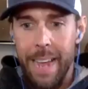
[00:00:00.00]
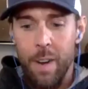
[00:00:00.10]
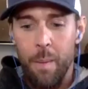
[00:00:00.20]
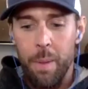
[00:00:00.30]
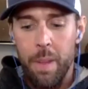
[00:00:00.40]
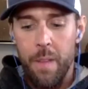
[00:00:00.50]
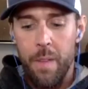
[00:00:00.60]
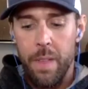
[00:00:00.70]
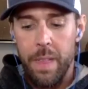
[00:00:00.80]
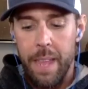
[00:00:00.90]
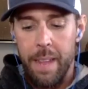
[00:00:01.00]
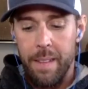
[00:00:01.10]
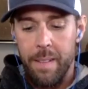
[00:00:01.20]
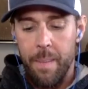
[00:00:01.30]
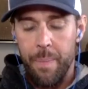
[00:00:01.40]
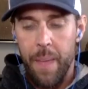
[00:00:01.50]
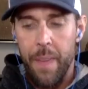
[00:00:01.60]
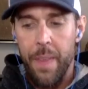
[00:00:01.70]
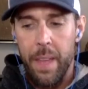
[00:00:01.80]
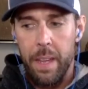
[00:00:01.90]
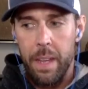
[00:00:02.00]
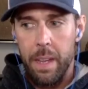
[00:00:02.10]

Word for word: I don't believe in things. I think